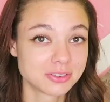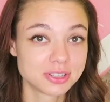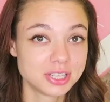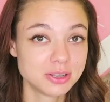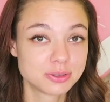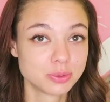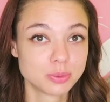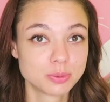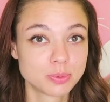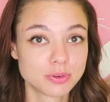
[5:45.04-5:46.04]
be shocked if
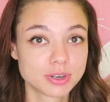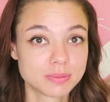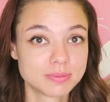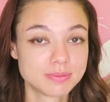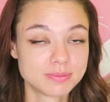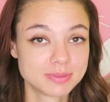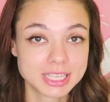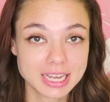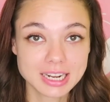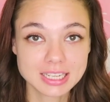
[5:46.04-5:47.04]
he is a cook.
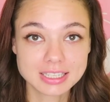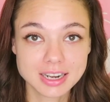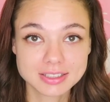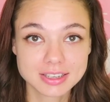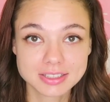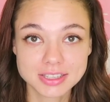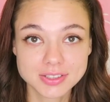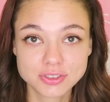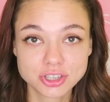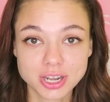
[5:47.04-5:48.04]
Seriously, I'm not doing
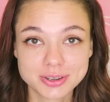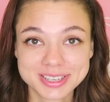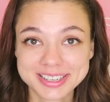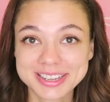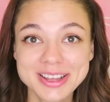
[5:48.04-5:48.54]
anything.